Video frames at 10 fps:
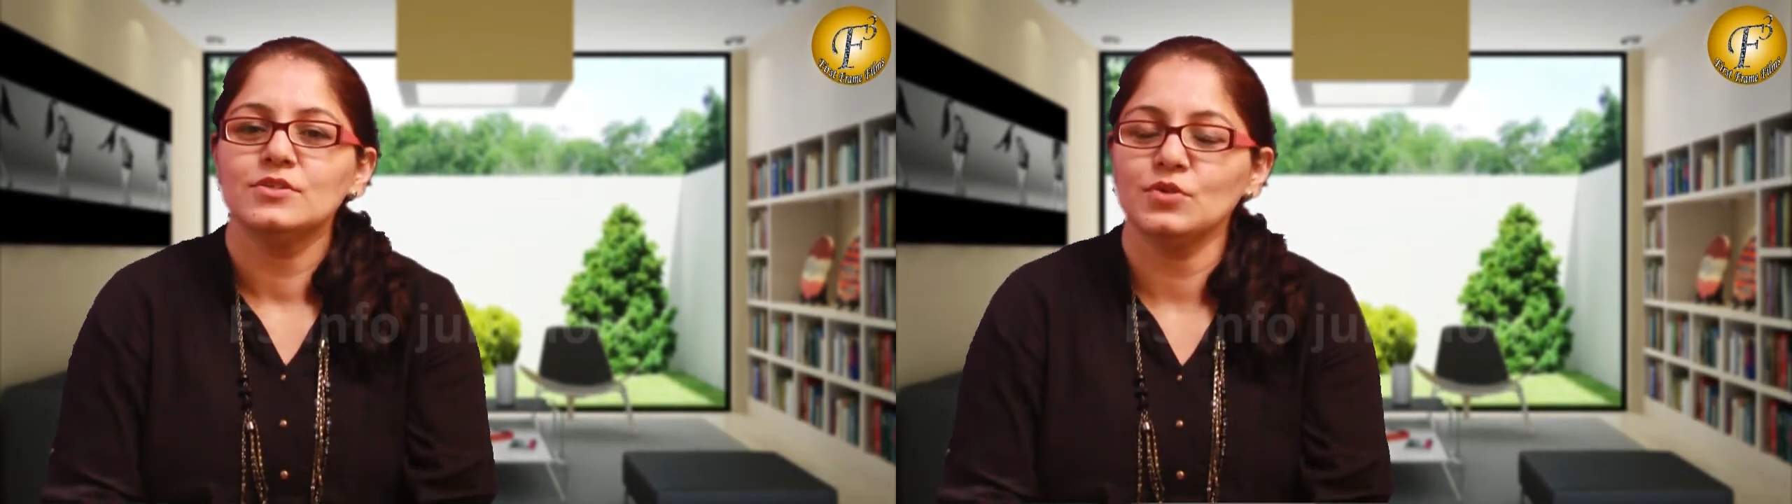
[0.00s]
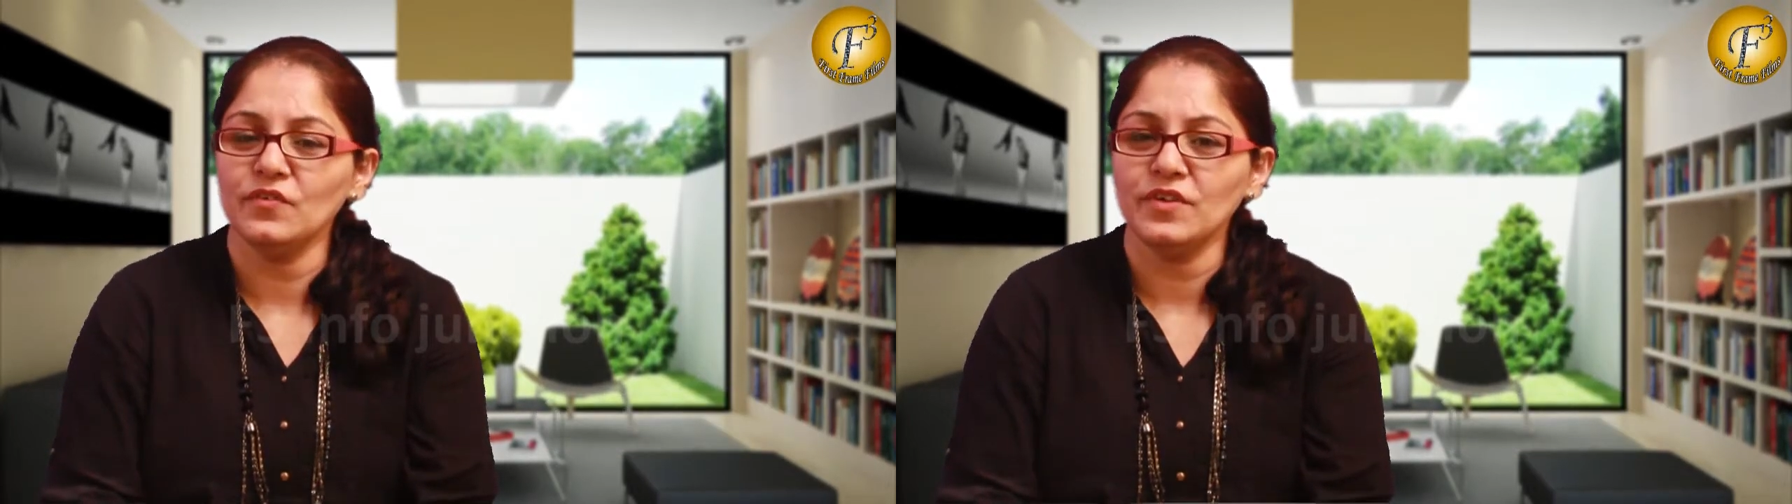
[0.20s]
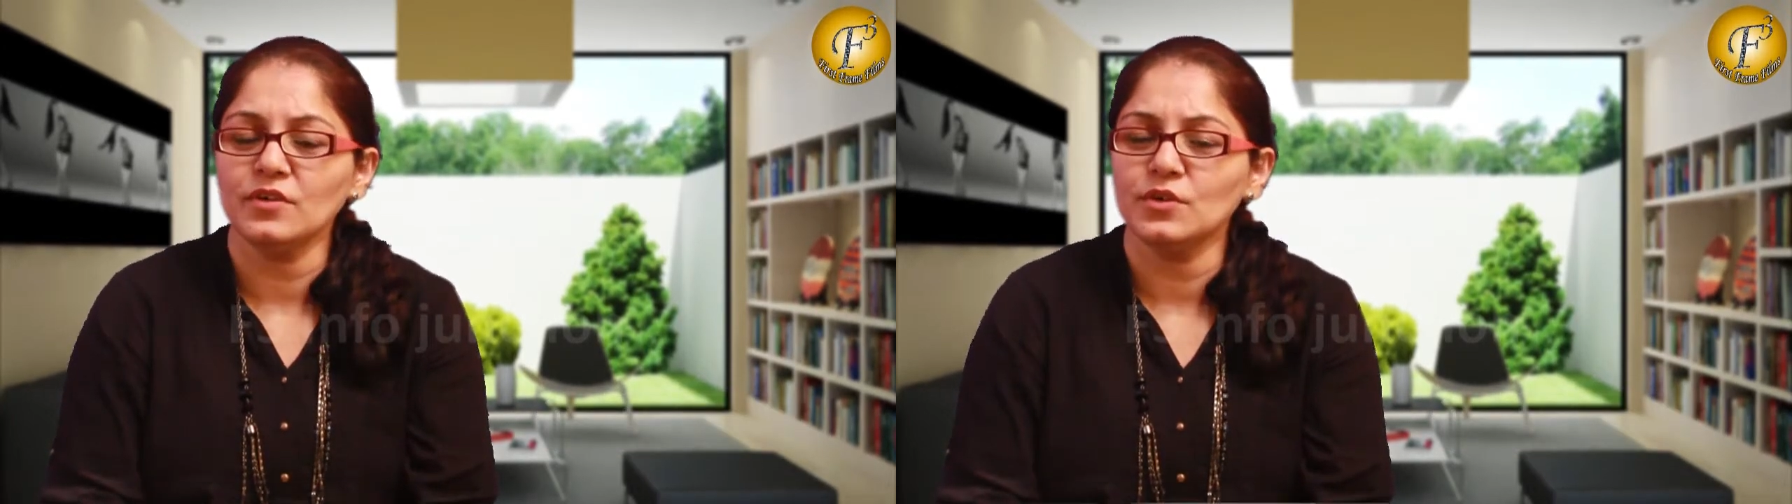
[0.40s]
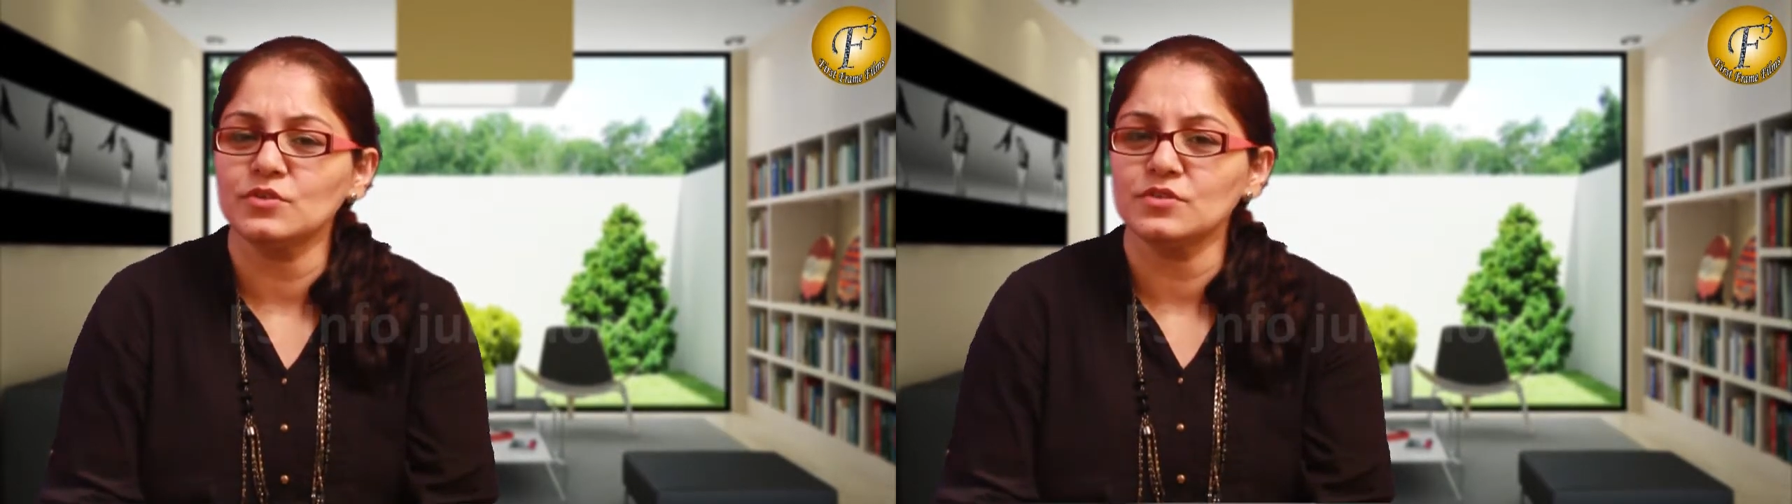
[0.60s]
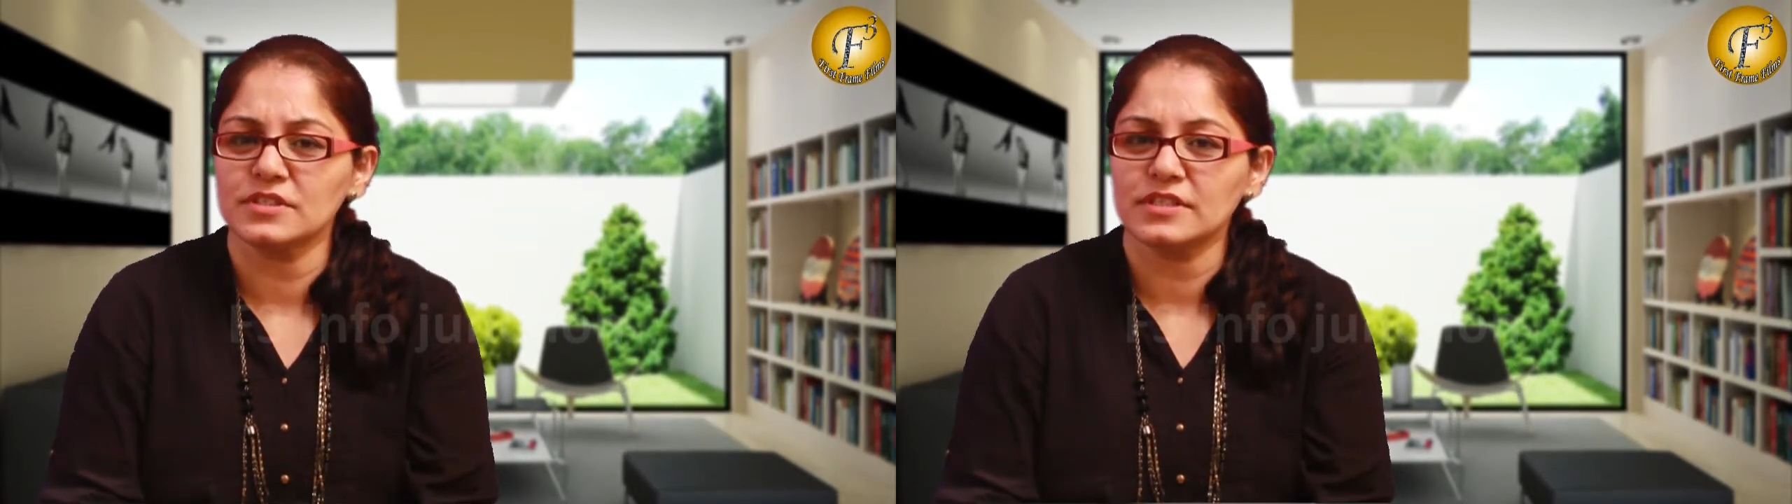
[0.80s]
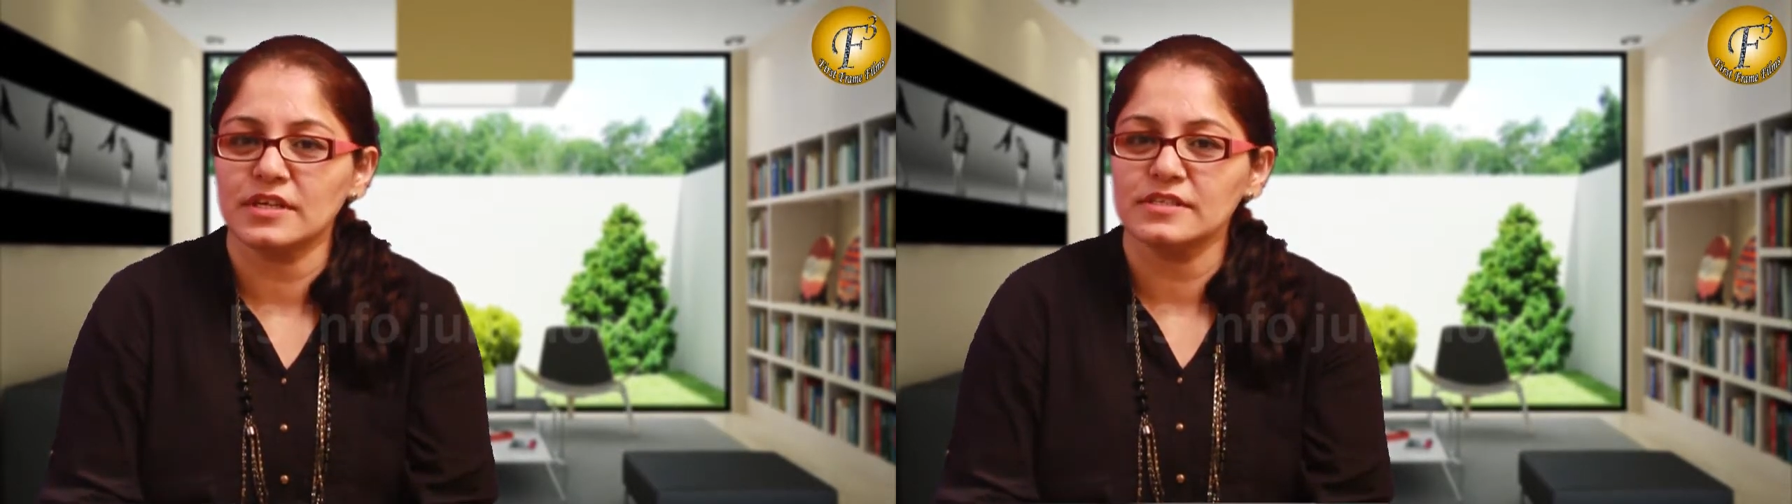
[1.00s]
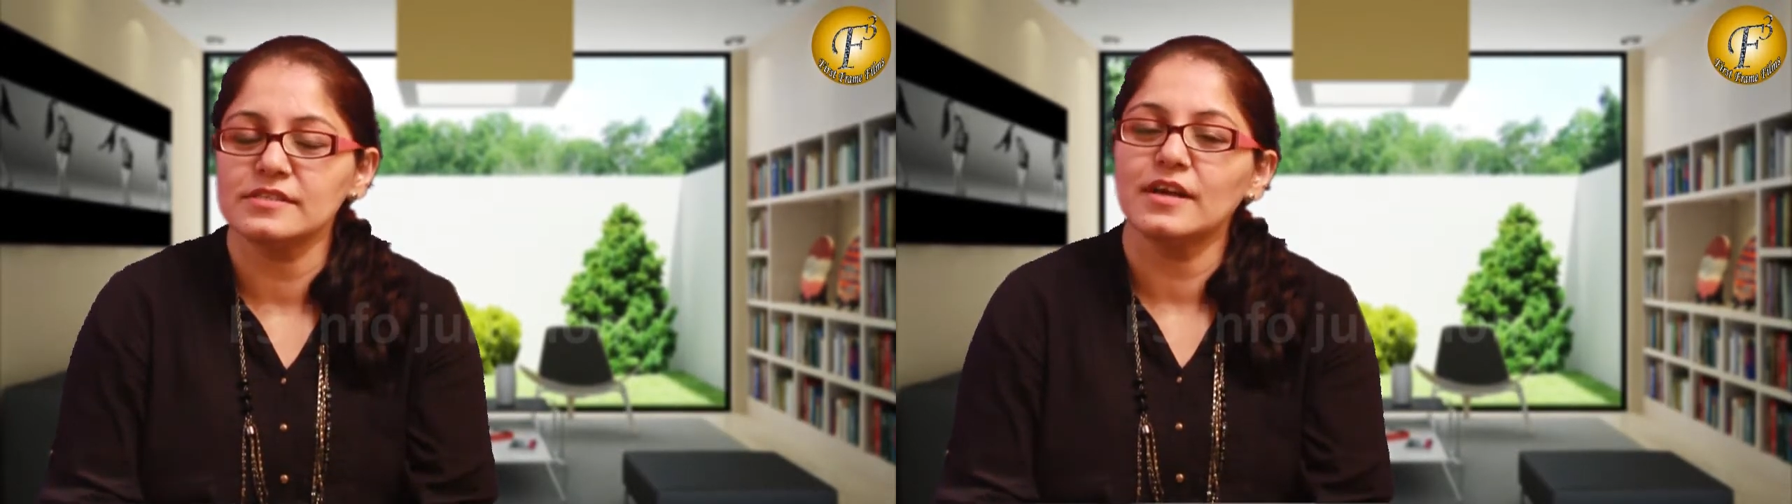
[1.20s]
Today we are going to discuss